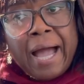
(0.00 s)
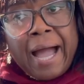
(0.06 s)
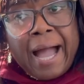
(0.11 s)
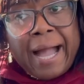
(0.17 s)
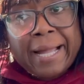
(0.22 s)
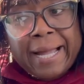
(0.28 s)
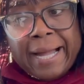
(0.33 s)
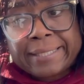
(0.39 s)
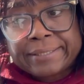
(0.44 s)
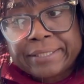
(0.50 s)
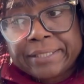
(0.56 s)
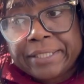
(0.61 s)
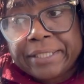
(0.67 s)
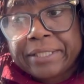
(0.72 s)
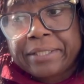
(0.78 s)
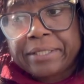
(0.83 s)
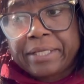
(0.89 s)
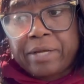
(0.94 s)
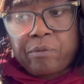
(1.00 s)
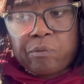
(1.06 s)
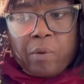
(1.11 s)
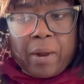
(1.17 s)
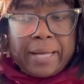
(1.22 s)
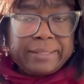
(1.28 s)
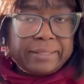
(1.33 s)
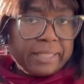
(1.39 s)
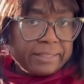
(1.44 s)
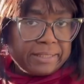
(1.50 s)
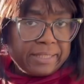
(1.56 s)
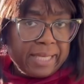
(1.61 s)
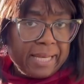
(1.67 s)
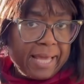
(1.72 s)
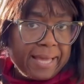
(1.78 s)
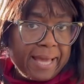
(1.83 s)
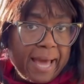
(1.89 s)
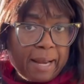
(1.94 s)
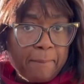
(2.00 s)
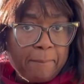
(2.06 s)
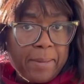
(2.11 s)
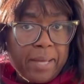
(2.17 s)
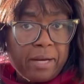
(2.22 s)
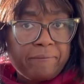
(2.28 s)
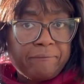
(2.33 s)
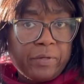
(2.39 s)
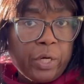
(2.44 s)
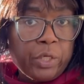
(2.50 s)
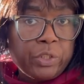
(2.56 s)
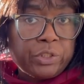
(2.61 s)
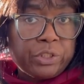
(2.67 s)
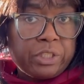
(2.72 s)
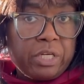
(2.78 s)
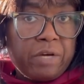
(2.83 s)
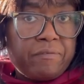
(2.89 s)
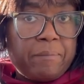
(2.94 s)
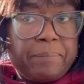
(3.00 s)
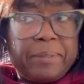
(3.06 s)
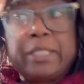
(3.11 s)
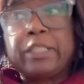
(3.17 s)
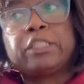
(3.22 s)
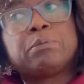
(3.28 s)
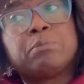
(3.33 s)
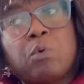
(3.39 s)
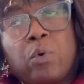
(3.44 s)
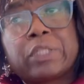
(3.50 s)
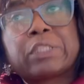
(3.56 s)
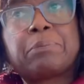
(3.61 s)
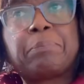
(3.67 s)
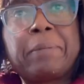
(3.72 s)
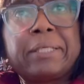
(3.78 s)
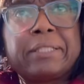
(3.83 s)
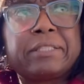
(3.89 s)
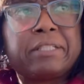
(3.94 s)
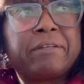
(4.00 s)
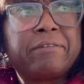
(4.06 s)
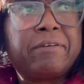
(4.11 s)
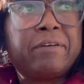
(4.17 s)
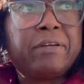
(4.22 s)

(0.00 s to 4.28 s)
I got the internet, right? They say they got a better version of it, but it's more expensive.